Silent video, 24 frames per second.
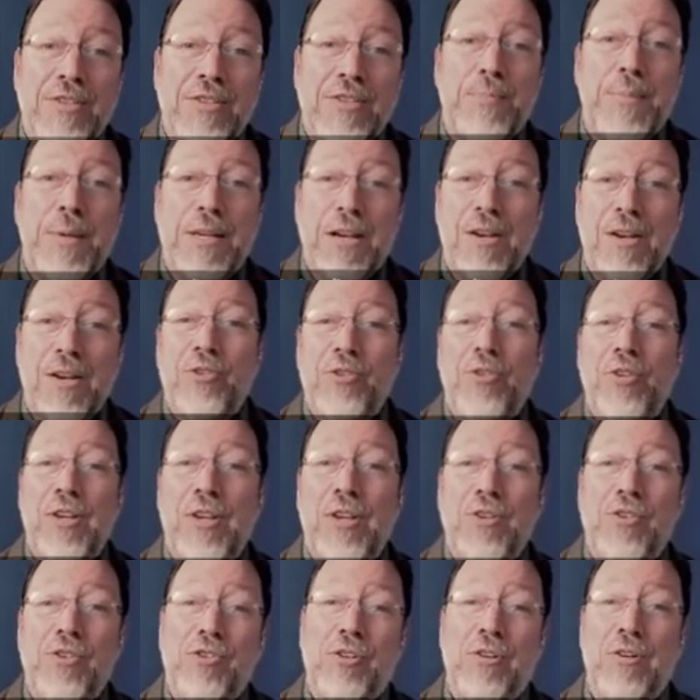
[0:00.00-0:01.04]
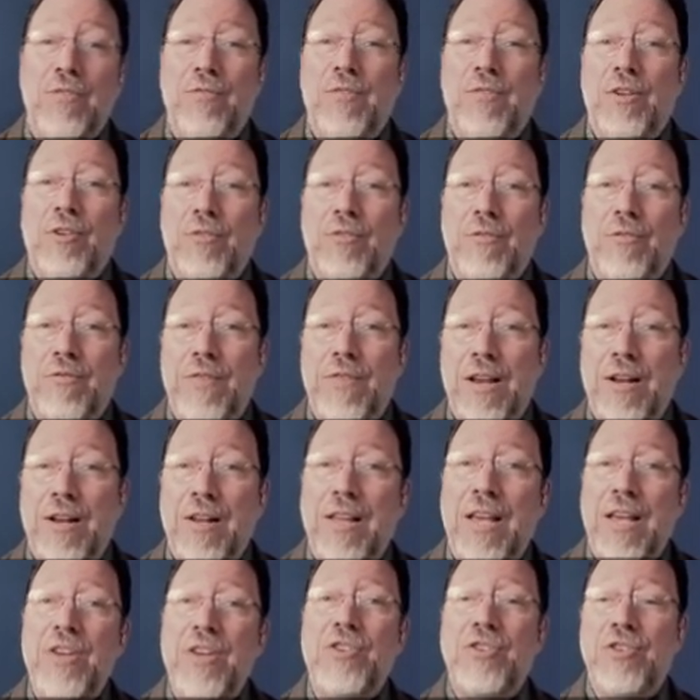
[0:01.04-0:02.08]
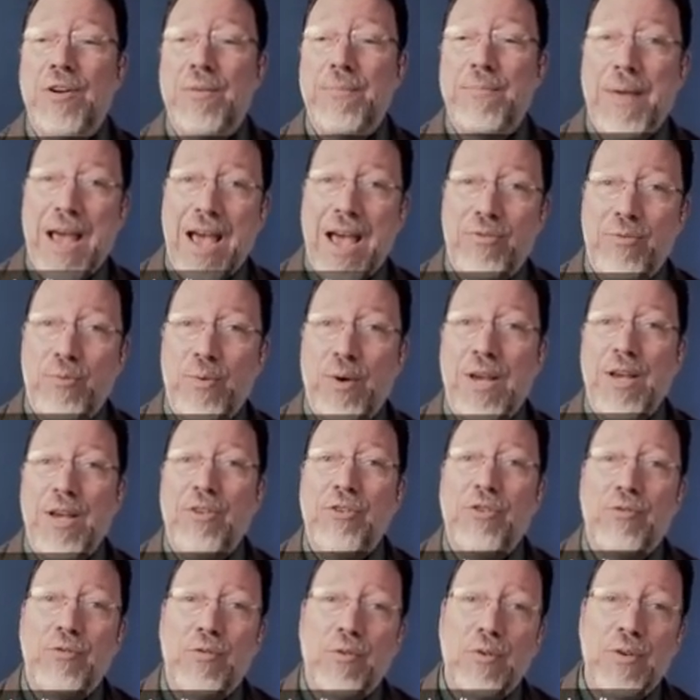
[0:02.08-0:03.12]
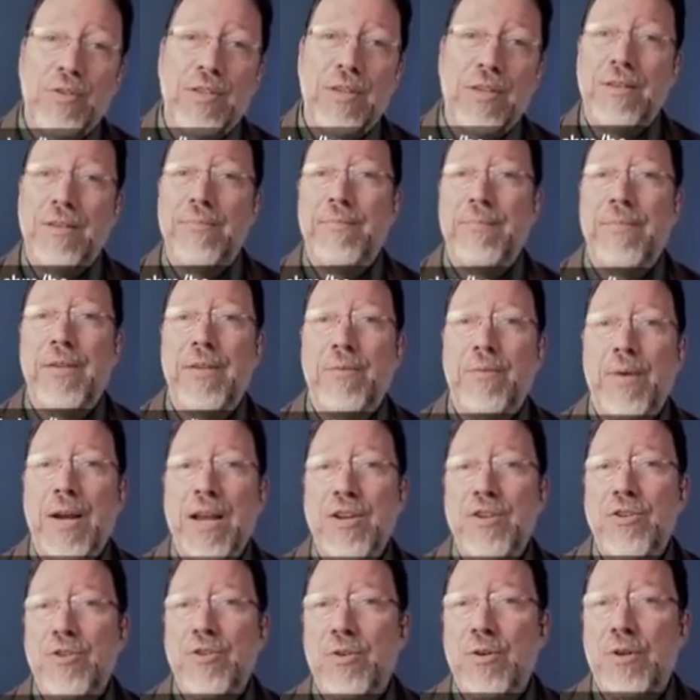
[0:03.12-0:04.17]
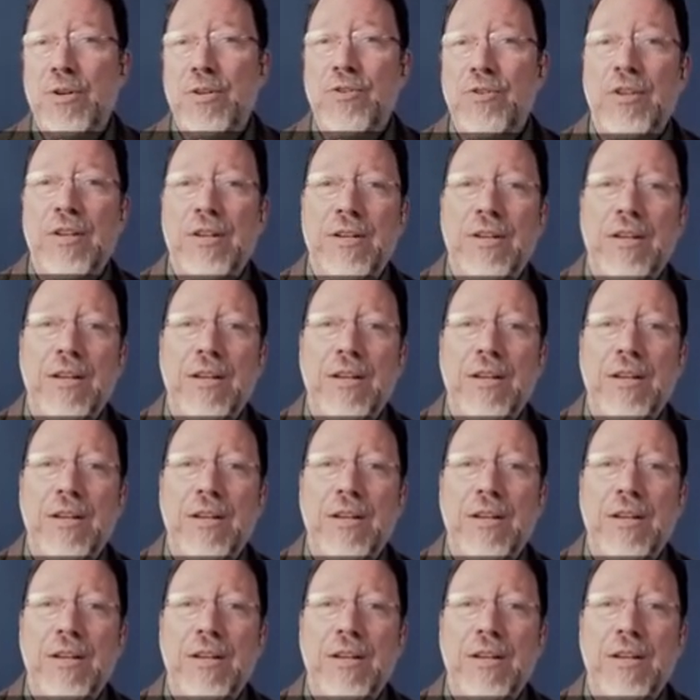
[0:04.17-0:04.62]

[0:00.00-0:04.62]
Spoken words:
because they serve as ventilation pathways for the range hoods in